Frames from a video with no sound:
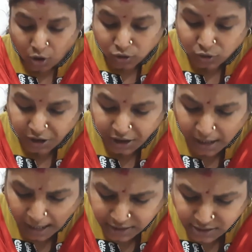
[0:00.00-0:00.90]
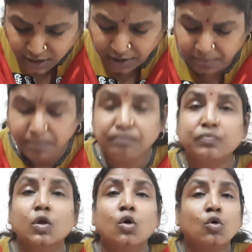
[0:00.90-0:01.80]
So he asked him,
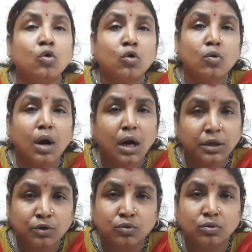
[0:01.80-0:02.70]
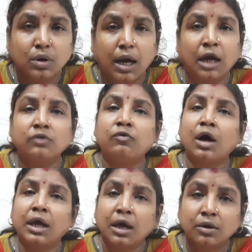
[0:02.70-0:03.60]
"Who are you and
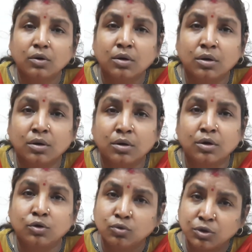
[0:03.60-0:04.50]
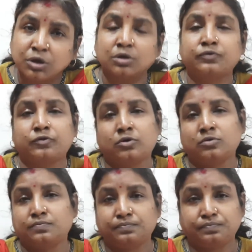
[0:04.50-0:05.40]
why are you here for?
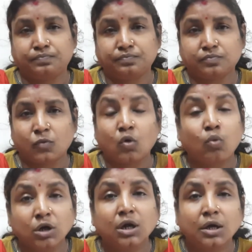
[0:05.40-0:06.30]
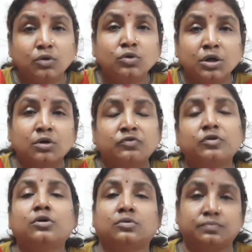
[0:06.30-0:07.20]
What are you here
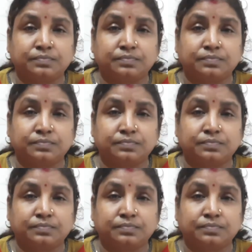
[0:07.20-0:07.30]
for?"